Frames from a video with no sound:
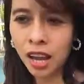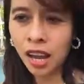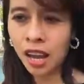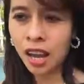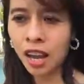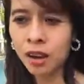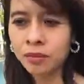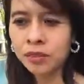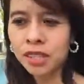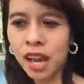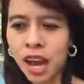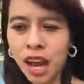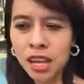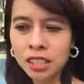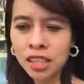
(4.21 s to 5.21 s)

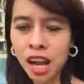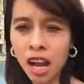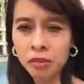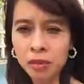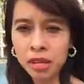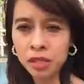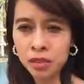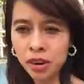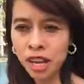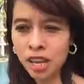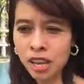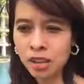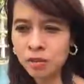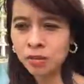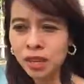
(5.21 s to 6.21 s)
The uncommon
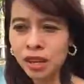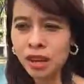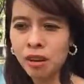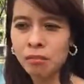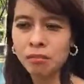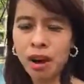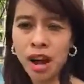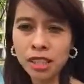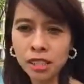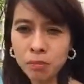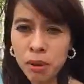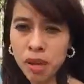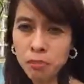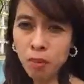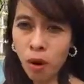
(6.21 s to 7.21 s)
dream
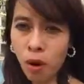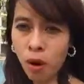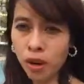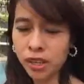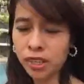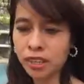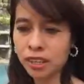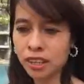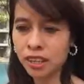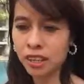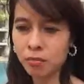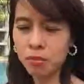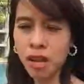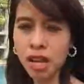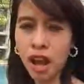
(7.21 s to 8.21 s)
must be born,
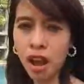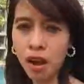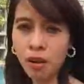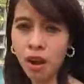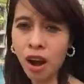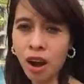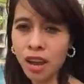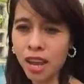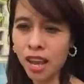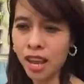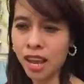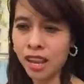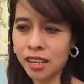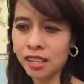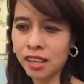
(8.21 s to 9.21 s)

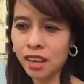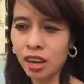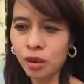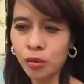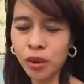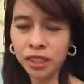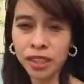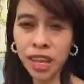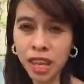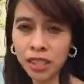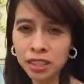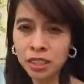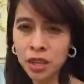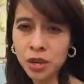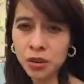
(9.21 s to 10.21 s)
B-O-R-N,
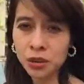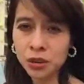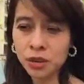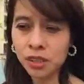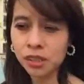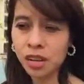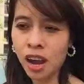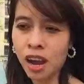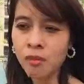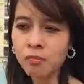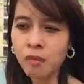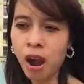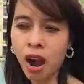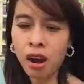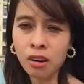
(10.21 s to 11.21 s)
within you,
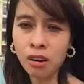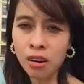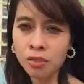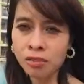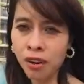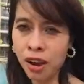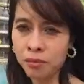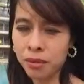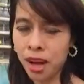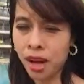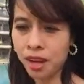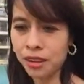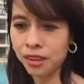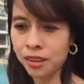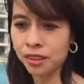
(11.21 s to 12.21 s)
not borrow from
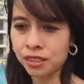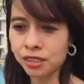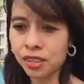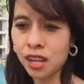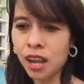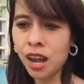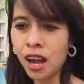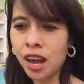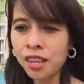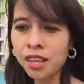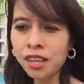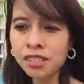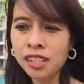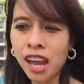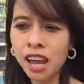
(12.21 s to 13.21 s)
others.
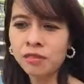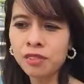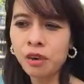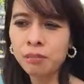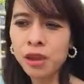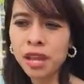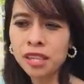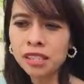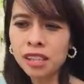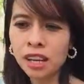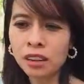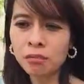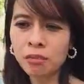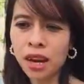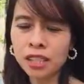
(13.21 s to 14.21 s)
Others have
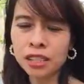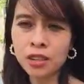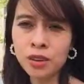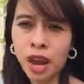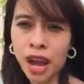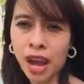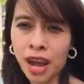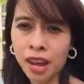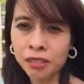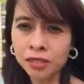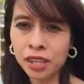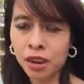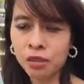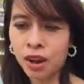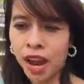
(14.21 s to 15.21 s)
opinion, but you
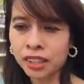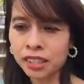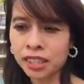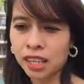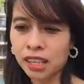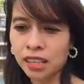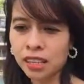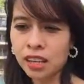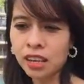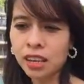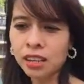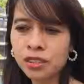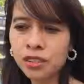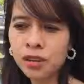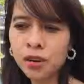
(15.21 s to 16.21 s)
have direction.
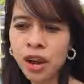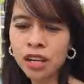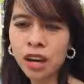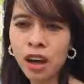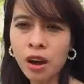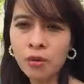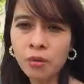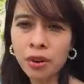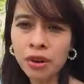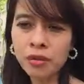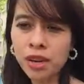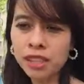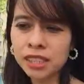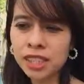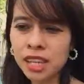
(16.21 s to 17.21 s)
You alone will
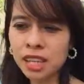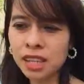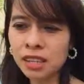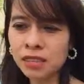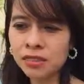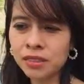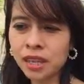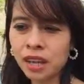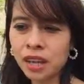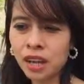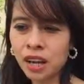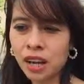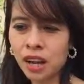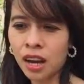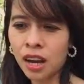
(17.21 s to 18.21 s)
receive
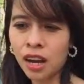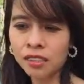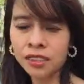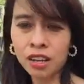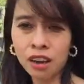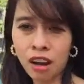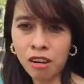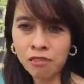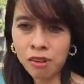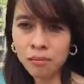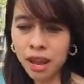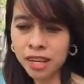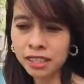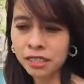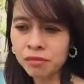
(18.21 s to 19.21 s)
the
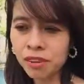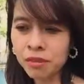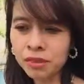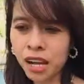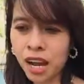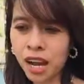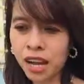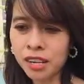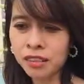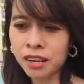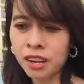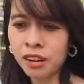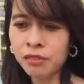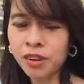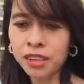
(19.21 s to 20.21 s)
confirmation from God
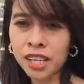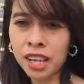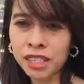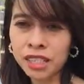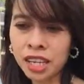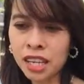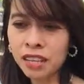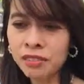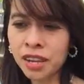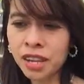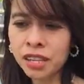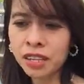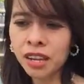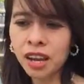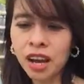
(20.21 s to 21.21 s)
for the
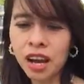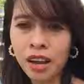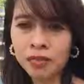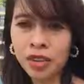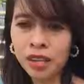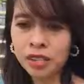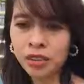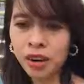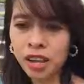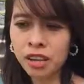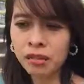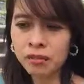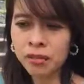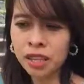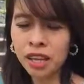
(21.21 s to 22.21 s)
achieving of the
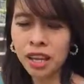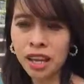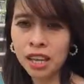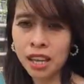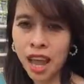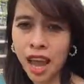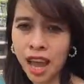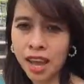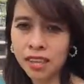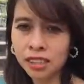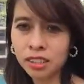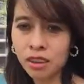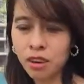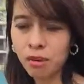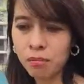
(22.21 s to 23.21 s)
dream He
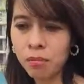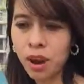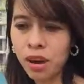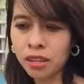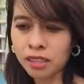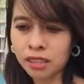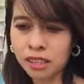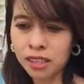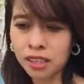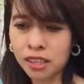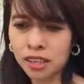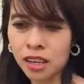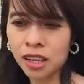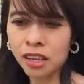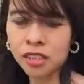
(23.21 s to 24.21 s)
has birthed.
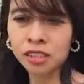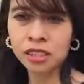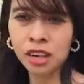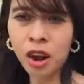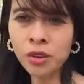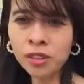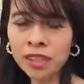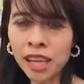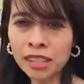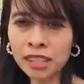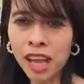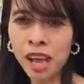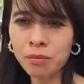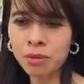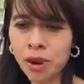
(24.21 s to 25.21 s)

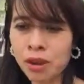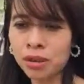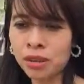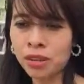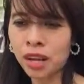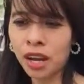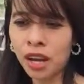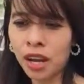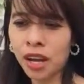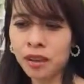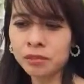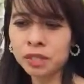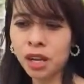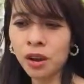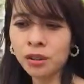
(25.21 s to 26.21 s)

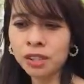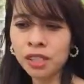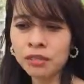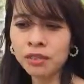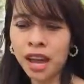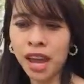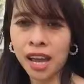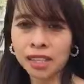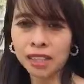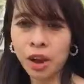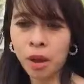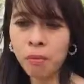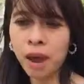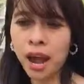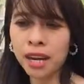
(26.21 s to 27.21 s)
Joseph had
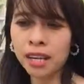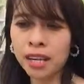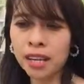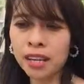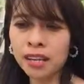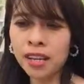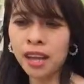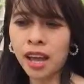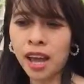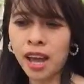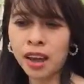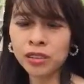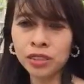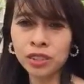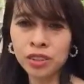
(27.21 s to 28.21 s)
nobody
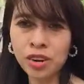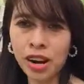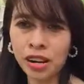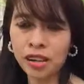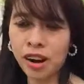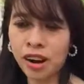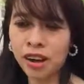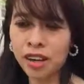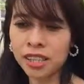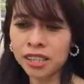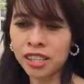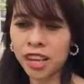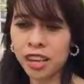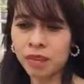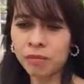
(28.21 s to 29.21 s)
else to
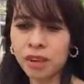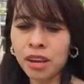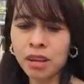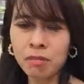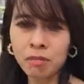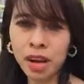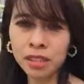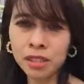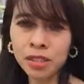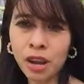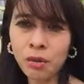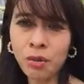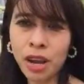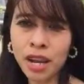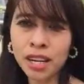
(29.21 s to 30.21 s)
encourage him, but you
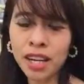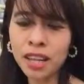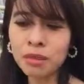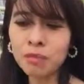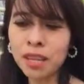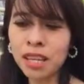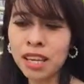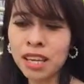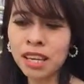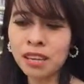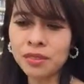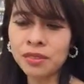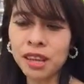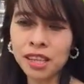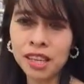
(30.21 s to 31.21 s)
know what? He
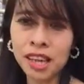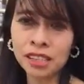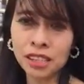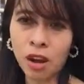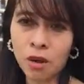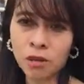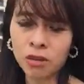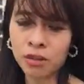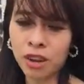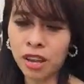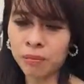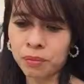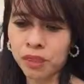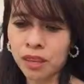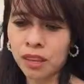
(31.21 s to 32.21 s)
believed in his own
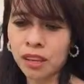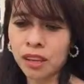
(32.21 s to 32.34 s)
dream.